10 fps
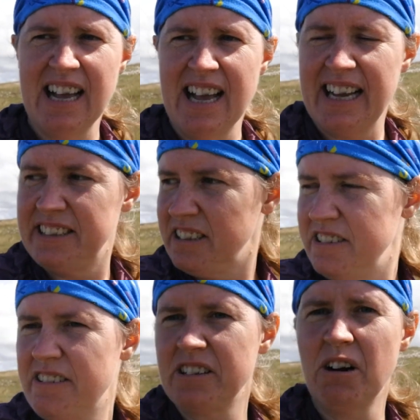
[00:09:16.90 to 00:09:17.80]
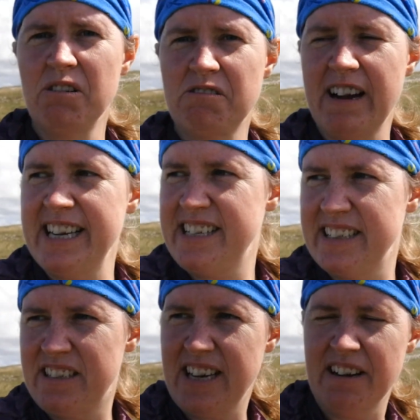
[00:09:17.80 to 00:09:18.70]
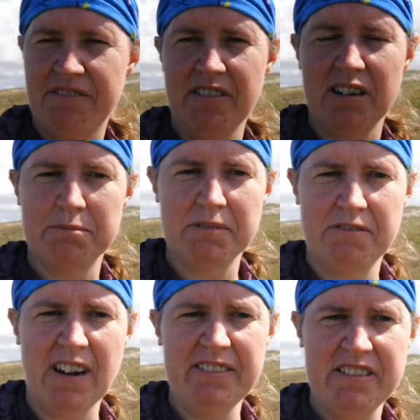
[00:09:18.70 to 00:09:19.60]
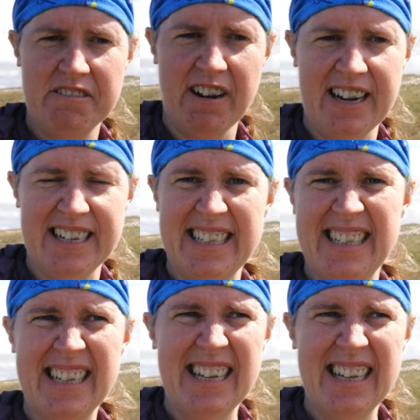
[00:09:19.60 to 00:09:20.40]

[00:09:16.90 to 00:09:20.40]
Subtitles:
and so you've got the whole gradient here from very dry